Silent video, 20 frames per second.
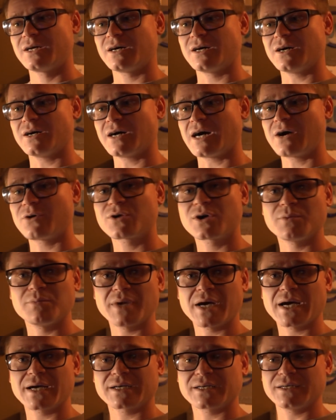I'll come
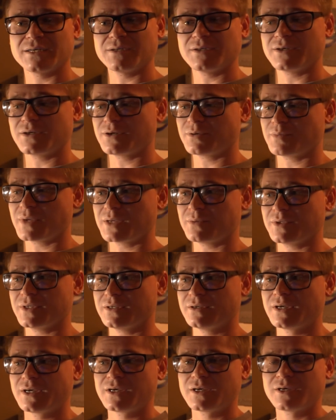back and maybe